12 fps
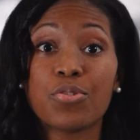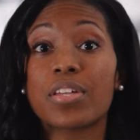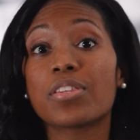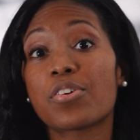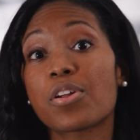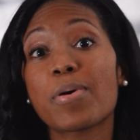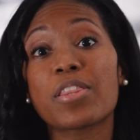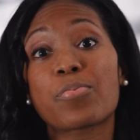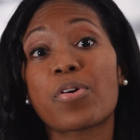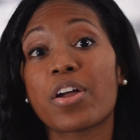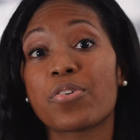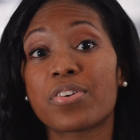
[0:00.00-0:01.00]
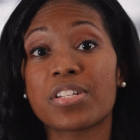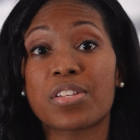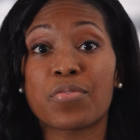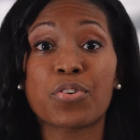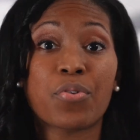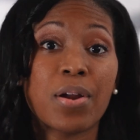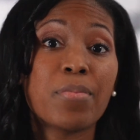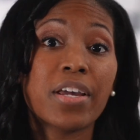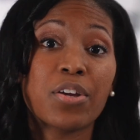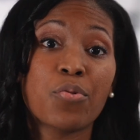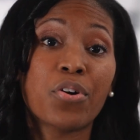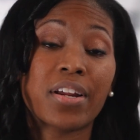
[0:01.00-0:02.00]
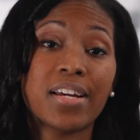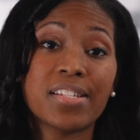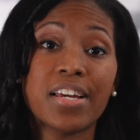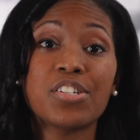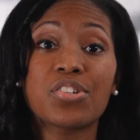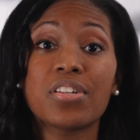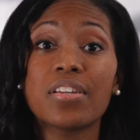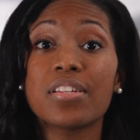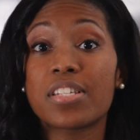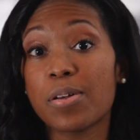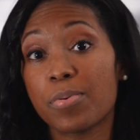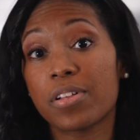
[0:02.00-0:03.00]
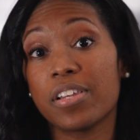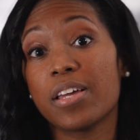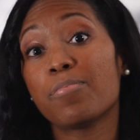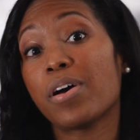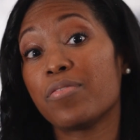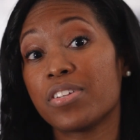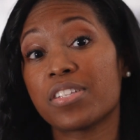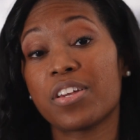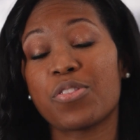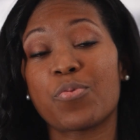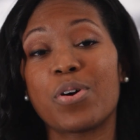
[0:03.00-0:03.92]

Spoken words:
You can learn about the priorities of a grant-making organization, typically by visiting their